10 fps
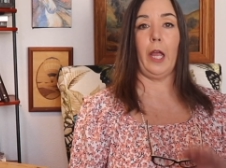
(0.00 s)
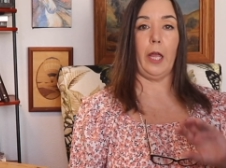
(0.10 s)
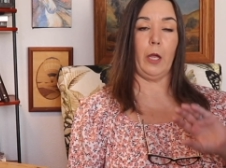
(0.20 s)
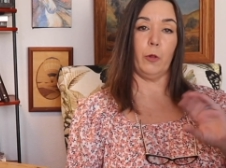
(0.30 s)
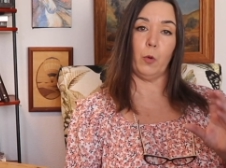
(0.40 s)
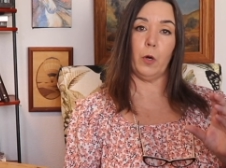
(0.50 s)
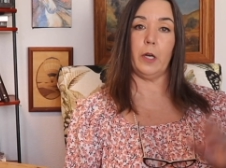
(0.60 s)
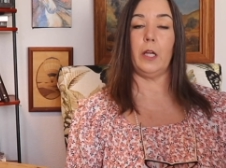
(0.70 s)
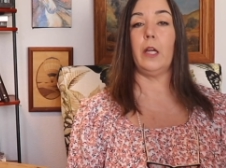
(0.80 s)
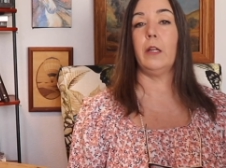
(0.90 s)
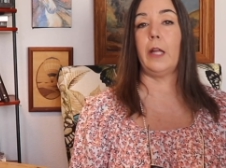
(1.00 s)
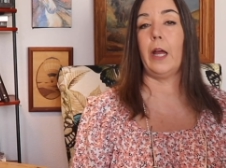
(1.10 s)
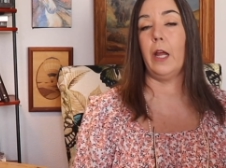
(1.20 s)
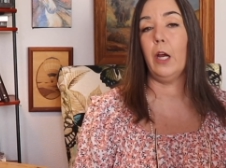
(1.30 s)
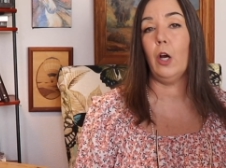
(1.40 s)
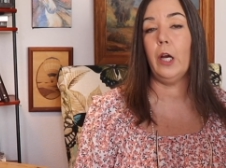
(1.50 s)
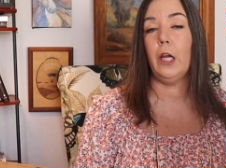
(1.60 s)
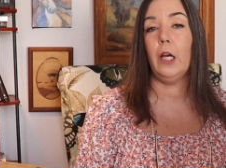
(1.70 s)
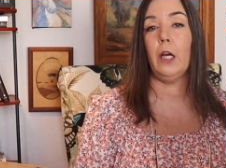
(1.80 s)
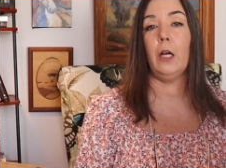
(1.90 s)
a authority in that
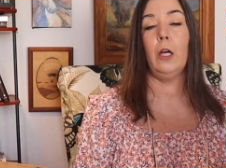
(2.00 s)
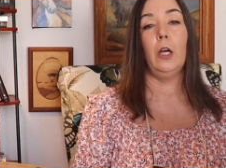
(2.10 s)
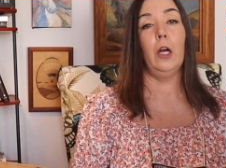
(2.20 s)
area,